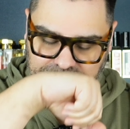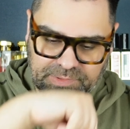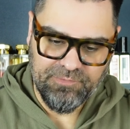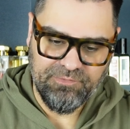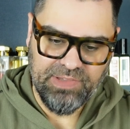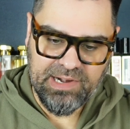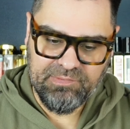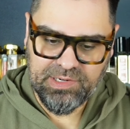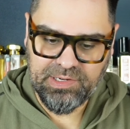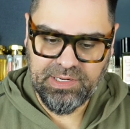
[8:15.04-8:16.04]
The
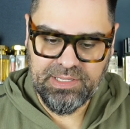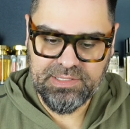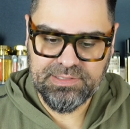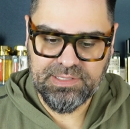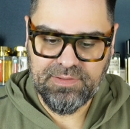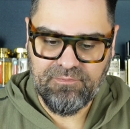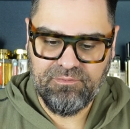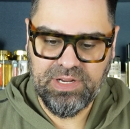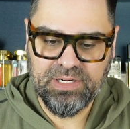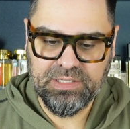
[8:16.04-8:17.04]
vetiver is
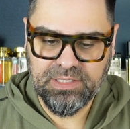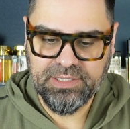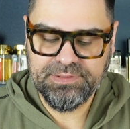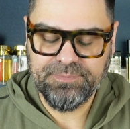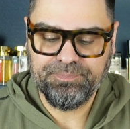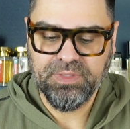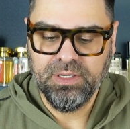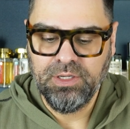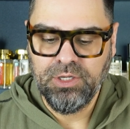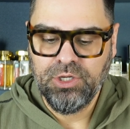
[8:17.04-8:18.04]
very light.
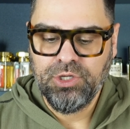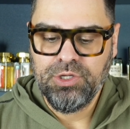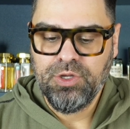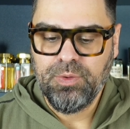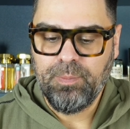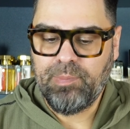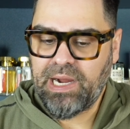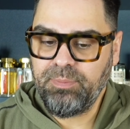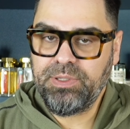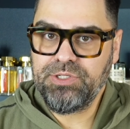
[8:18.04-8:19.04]

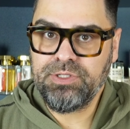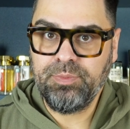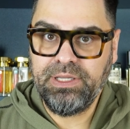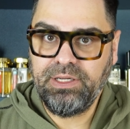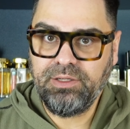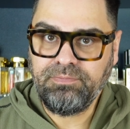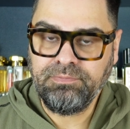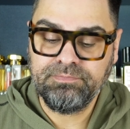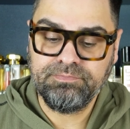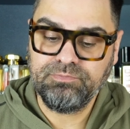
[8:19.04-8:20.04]
My personal opinion,
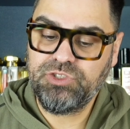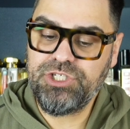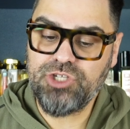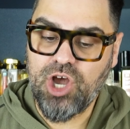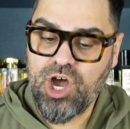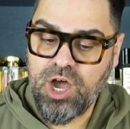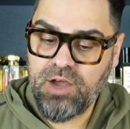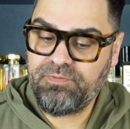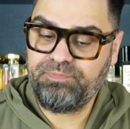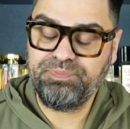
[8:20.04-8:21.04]
just
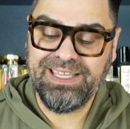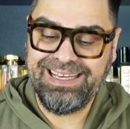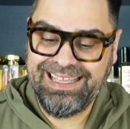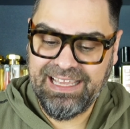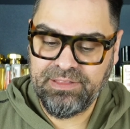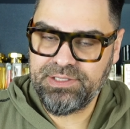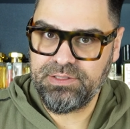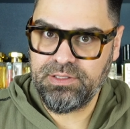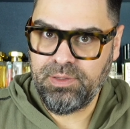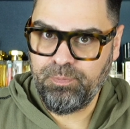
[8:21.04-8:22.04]
off. And again, this
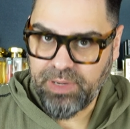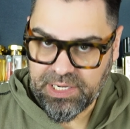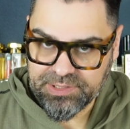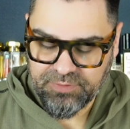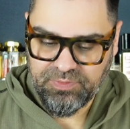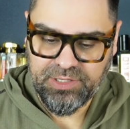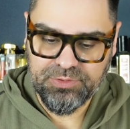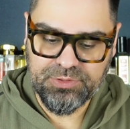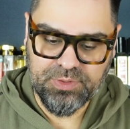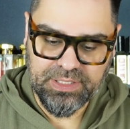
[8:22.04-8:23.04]
is an unboxing
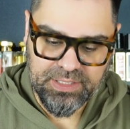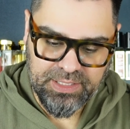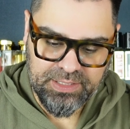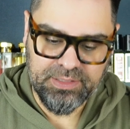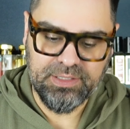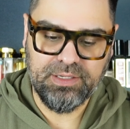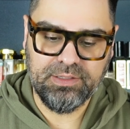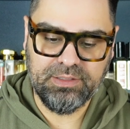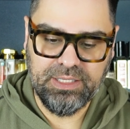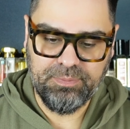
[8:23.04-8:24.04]
video. So again,
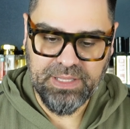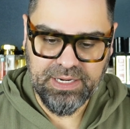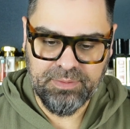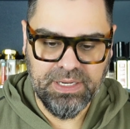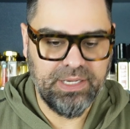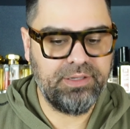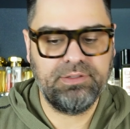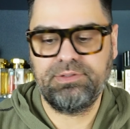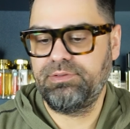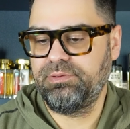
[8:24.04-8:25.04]
uh, keep that in
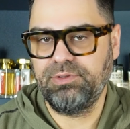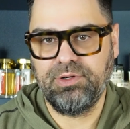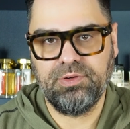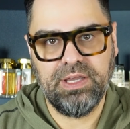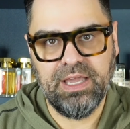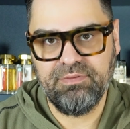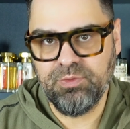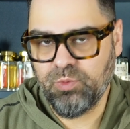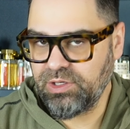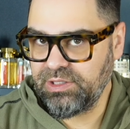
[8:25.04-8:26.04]
mind. You know, I
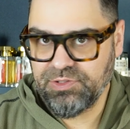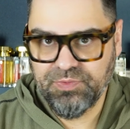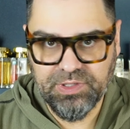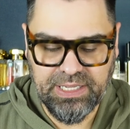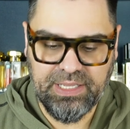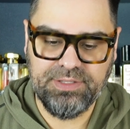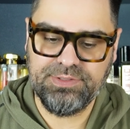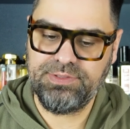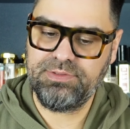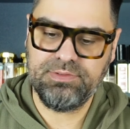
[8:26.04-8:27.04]
haven't worn this for
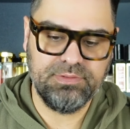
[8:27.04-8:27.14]
days.